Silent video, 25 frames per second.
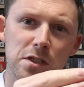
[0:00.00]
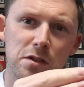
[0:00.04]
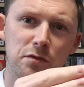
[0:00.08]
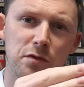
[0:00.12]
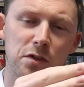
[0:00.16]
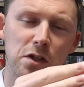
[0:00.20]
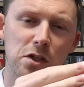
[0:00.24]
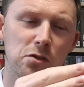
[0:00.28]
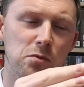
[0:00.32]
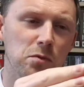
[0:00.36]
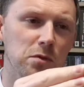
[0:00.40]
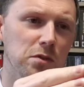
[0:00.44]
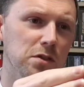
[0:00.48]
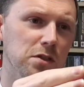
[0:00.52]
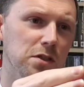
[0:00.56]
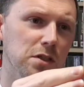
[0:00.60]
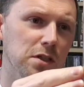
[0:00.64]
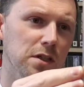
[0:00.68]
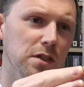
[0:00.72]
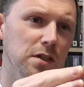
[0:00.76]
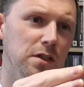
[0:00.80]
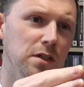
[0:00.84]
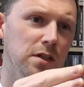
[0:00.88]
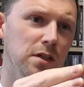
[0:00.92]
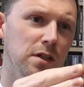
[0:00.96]
the first one
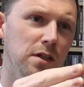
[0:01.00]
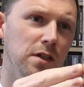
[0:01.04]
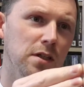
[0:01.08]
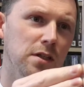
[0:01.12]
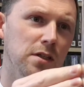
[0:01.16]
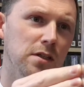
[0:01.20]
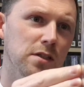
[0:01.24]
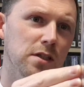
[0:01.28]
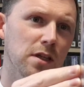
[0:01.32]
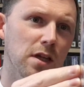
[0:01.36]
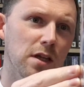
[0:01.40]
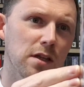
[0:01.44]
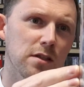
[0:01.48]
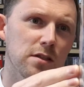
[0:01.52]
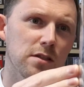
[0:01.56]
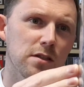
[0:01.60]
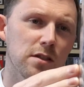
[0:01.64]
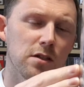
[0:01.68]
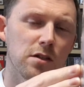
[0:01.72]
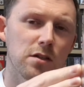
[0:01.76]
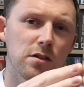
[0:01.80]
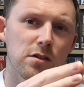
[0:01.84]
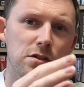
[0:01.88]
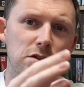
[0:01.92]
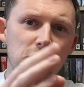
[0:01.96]
to
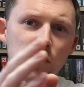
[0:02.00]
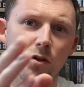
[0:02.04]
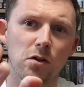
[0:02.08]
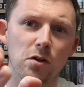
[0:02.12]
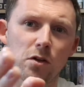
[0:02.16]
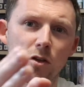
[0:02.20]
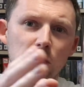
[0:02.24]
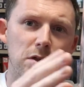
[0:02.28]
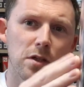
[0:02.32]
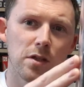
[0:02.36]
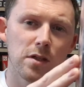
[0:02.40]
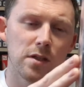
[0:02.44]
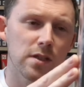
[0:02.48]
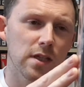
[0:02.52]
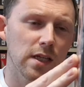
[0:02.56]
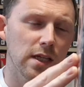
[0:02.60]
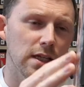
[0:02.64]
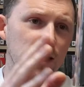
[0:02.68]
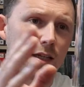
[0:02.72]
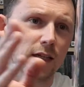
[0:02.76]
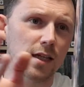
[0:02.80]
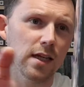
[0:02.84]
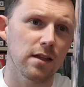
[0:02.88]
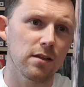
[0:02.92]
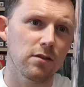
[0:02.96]
score,
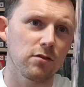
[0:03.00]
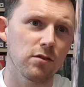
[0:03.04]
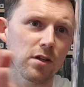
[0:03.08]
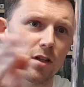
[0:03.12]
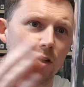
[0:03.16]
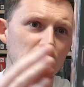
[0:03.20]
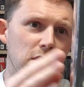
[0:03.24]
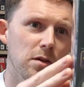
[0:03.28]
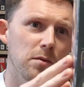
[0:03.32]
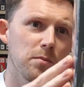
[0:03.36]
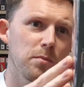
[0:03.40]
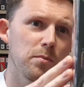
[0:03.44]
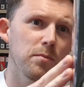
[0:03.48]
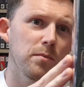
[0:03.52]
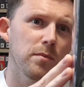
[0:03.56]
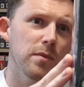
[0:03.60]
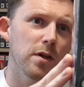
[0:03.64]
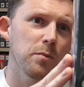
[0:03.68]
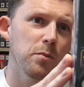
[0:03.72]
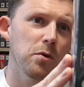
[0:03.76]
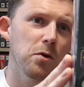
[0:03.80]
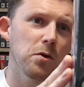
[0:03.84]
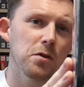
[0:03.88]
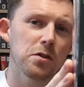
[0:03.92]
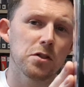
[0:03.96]
get rid of the
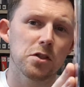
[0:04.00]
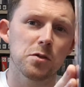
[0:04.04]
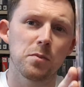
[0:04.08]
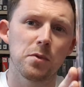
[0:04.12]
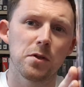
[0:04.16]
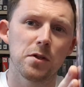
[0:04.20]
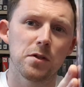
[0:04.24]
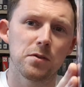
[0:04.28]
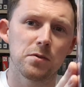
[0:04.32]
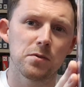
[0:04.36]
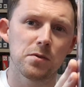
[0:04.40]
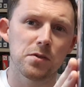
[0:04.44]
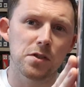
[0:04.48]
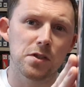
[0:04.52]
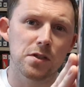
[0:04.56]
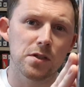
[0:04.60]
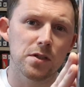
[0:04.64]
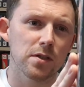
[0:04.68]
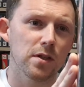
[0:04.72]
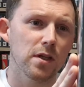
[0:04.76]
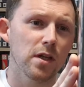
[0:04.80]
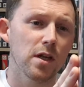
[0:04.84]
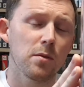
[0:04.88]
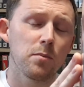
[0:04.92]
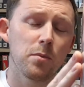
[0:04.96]
opponent's balloons.
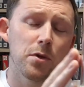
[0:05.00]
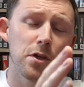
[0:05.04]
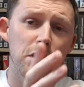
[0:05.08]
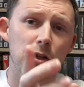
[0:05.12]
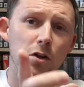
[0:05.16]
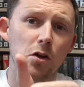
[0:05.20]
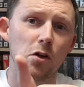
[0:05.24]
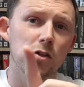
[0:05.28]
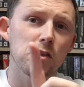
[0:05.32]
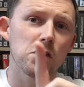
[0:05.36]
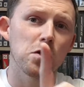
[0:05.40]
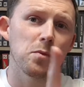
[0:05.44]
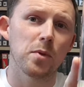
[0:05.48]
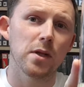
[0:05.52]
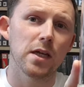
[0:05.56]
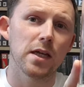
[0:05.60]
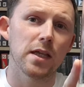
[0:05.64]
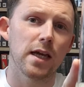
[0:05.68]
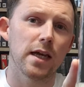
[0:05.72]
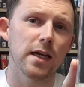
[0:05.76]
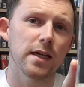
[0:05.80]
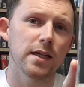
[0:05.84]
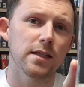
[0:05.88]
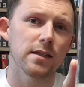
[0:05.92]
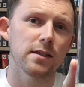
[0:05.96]
But you can also play
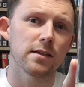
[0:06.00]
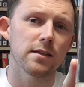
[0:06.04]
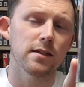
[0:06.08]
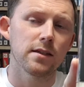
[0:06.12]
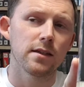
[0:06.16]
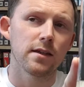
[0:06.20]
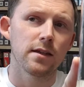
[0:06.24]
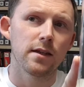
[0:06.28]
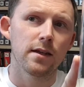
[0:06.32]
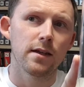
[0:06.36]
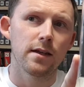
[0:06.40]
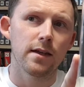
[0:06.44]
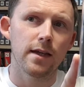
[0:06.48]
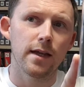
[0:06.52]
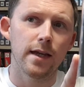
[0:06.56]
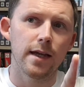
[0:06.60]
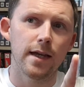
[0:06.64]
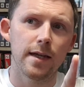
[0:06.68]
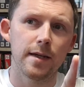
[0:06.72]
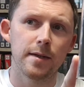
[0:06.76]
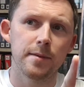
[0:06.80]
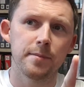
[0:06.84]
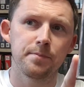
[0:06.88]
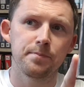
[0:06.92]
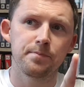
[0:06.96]
that in
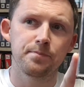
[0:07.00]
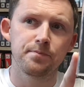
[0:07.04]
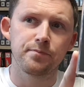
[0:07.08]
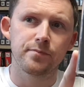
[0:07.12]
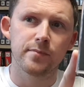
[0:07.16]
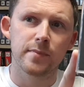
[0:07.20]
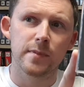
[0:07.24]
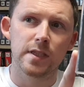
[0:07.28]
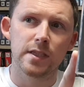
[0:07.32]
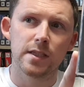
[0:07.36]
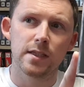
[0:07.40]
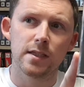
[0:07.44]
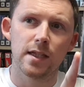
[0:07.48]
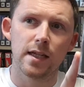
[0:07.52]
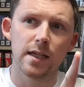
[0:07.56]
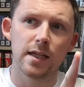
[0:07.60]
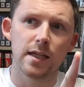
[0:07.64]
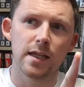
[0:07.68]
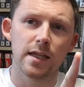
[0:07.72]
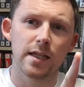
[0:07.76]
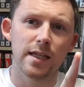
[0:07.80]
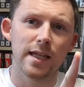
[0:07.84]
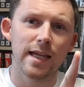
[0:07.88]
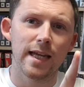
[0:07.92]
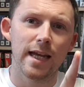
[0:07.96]
like
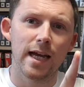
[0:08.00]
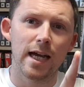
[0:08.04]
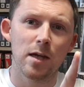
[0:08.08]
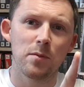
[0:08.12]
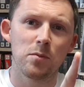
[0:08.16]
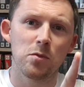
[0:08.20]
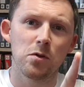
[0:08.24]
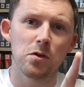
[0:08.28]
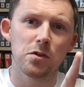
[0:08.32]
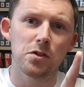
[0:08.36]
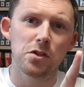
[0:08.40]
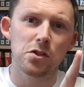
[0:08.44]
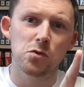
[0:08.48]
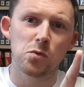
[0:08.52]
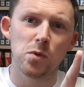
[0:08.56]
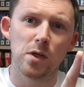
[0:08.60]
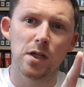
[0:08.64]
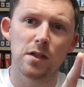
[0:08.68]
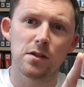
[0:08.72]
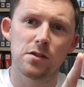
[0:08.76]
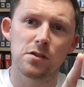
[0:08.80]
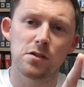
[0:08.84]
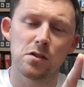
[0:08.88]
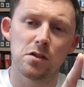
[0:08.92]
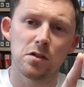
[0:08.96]
an AI mode as
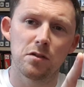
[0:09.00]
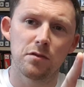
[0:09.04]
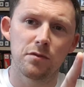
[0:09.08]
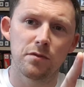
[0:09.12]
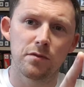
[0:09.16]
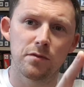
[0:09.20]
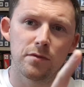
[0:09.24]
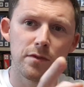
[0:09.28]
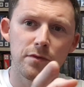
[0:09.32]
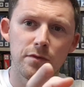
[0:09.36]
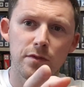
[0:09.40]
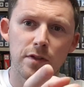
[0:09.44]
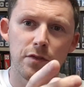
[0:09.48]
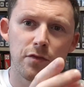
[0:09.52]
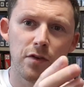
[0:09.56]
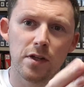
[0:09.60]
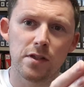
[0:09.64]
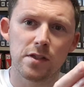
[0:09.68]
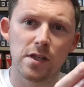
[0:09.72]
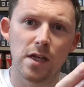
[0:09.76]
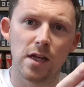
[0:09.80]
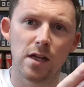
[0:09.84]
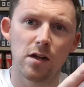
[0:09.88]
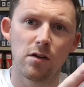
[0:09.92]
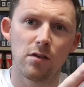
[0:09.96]
well. So if your
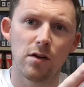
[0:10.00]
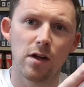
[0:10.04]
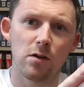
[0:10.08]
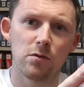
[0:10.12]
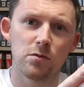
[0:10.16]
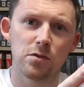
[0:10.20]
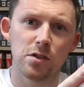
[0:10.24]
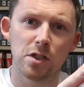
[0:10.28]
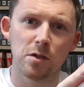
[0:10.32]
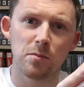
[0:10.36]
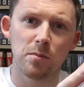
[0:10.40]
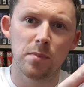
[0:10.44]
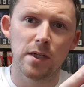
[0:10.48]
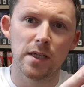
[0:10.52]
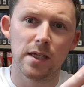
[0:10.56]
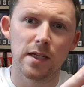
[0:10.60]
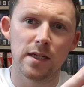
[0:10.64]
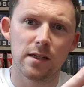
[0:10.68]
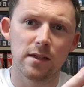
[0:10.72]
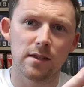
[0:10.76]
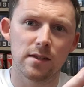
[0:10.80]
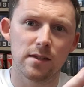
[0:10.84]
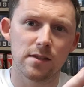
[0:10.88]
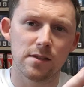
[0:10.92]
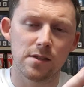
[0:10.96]
friends aren't around, you can play
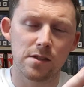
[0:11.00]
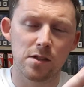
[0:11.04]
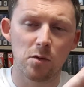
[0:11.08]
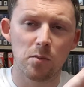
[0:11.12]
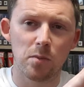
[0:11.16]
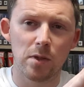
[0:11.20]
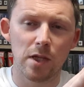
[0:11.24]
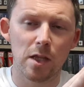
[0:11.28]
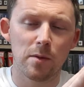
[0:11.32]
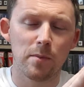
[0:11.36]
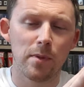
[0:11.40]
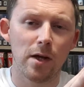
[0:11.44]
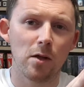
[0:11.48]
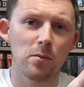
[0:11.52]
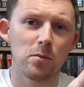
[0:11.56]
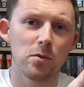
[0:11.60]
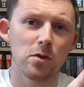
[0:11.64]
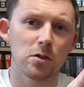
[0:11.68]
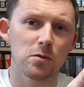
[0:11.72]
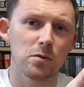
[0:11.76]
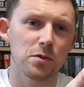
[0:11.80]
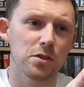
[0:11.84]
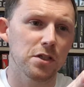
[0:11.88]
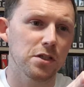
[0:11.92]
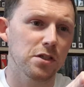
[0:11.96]
it and still play the battle
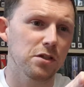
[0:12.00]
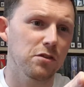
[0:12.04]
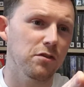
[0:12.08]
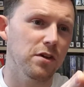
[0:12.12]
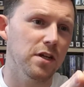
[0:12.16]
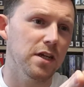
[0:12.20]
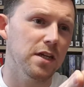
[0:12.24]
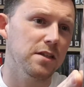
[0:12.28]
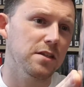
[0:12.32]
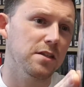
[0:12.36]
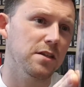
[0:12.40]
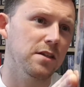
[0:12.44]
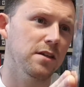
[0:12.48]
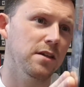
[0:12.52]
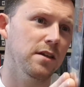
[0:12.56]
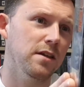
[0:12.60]
mode, which is great.